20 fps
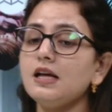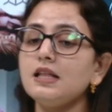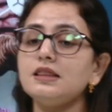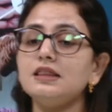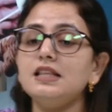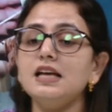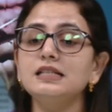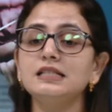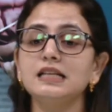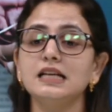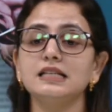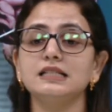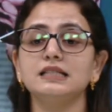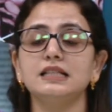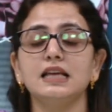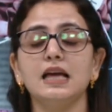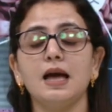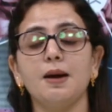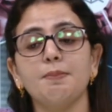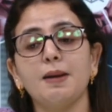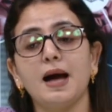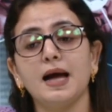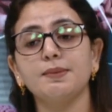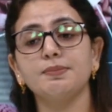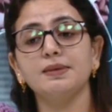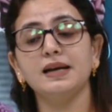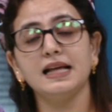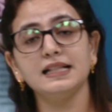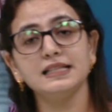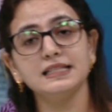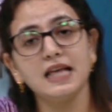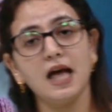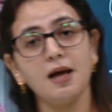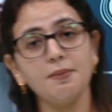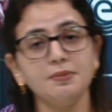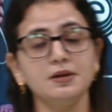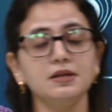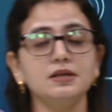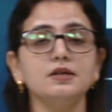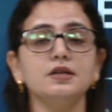This is the Embibe Lens
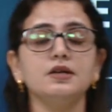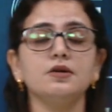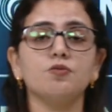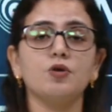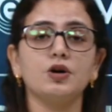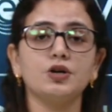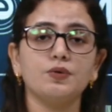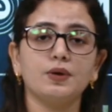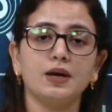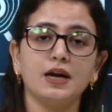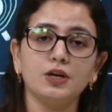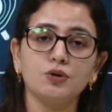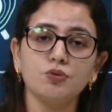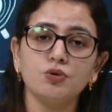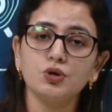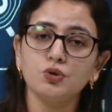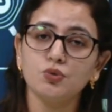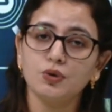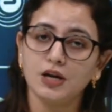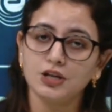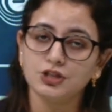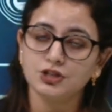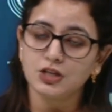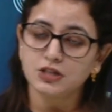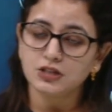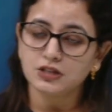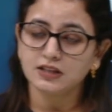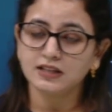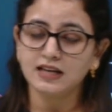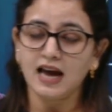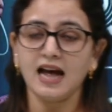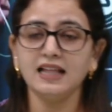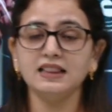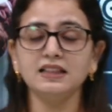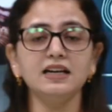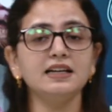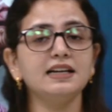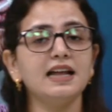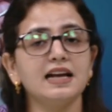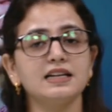app. What you can do, you can just scan
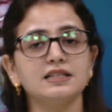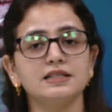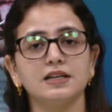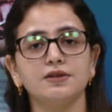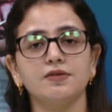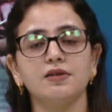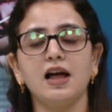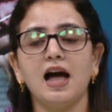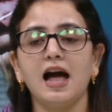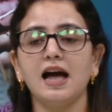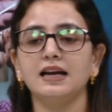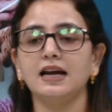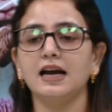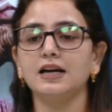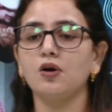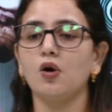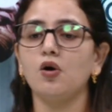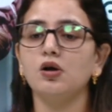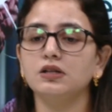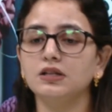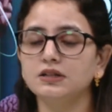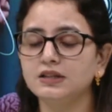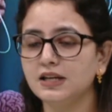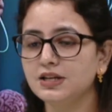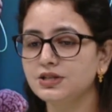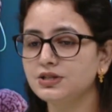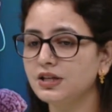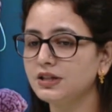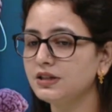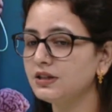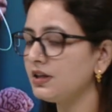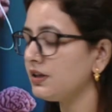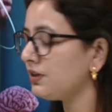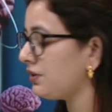the text. It will highlight all the things in the